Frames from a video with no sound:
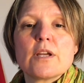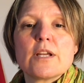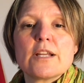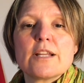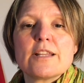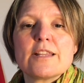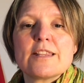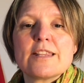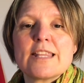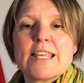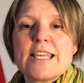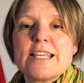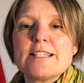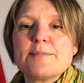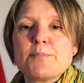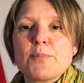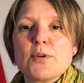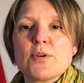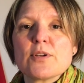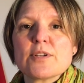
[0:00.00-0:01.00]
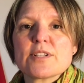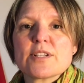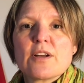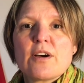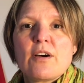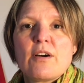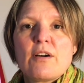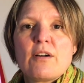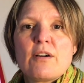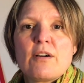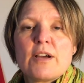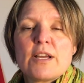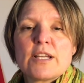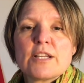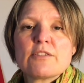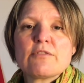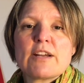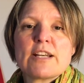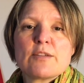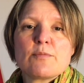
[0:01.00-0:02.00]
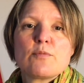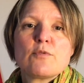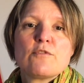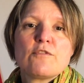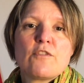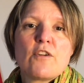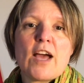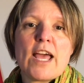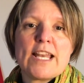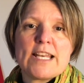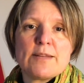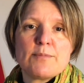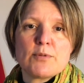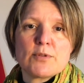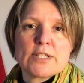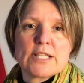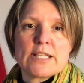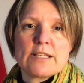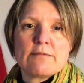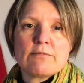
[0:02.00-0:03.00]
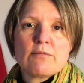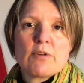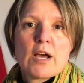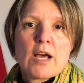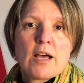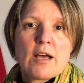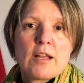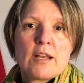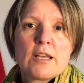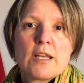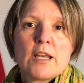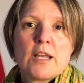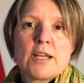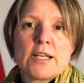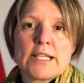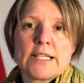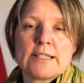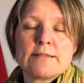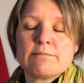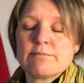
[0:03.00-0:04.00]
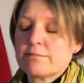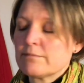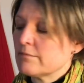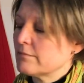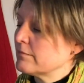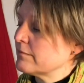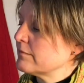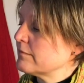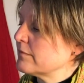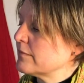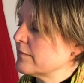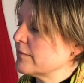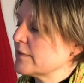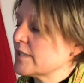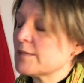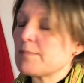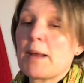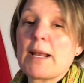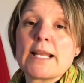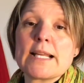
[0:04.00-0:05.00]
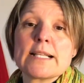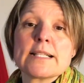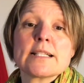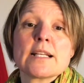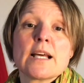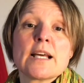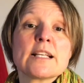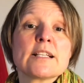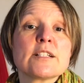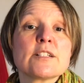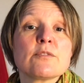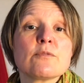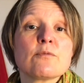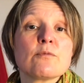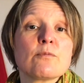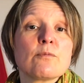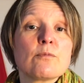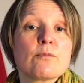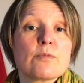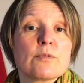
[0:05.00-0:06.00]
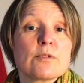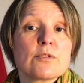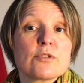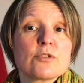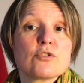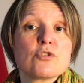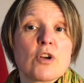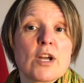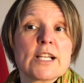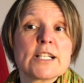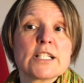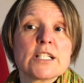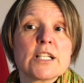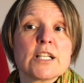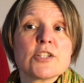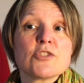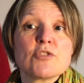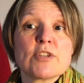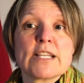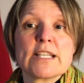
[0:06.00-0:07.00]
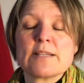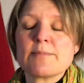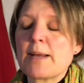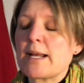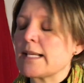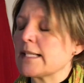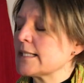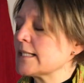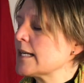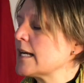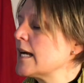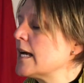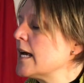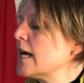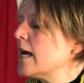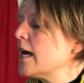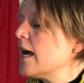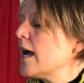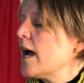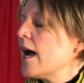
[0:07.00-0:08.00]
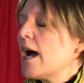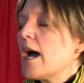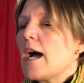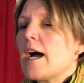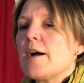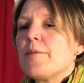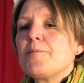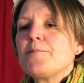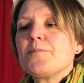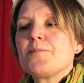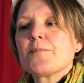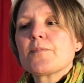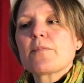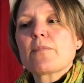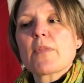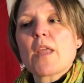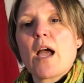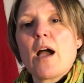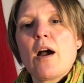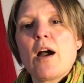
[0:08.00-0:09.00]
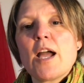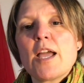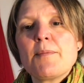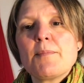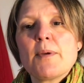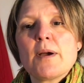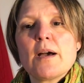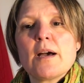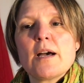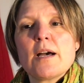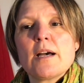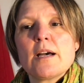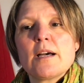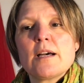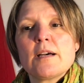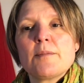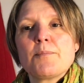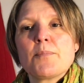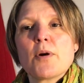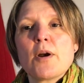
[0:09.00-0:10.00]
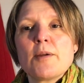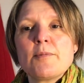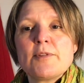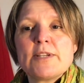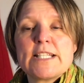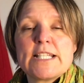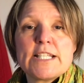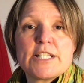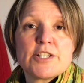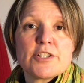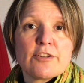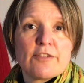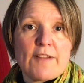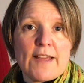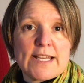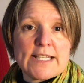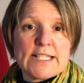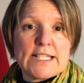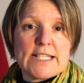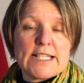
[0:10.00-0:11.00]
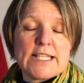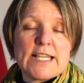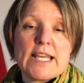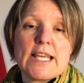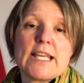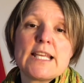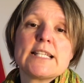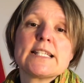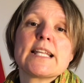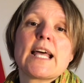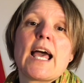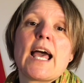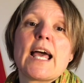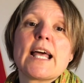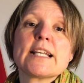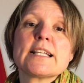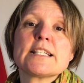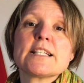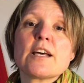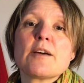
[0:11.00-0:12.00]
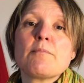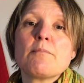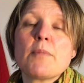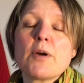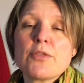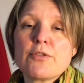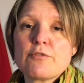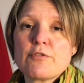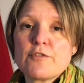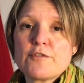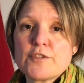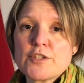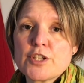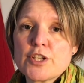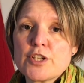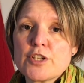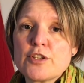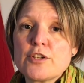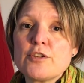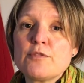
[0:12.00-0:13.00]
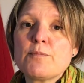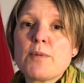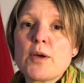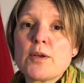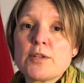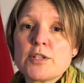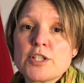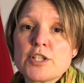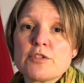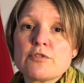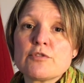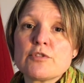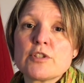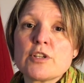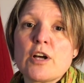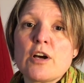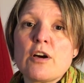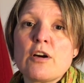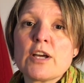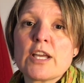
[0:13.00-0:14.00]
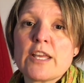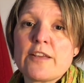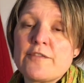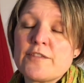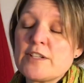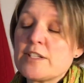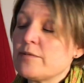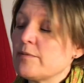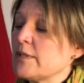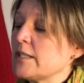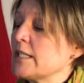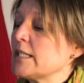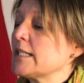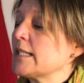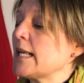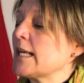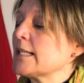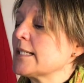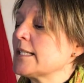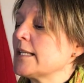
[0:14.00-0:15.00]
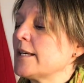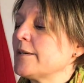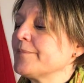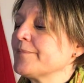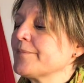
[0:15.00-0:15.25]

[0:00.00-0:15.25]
these books are incredible for anybody learning spellings and trying to learn tricky spellings. I'm a primary teacher of 18 years and a mother of two. Both children are gifted with dyslexia.